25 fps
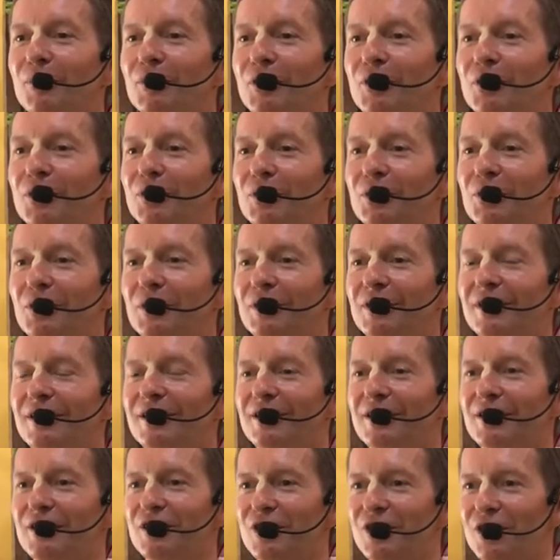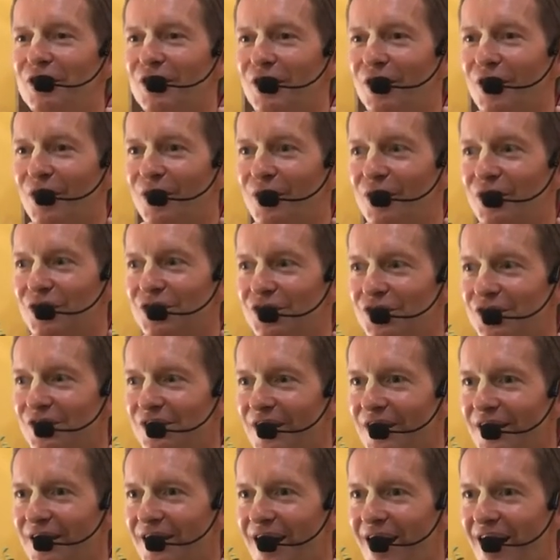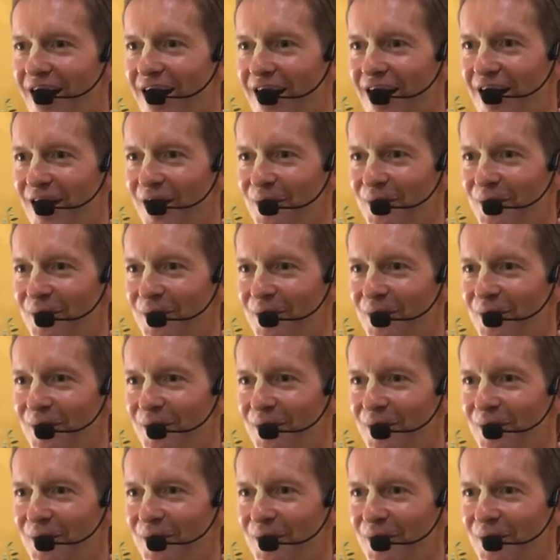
you Krishna Nam.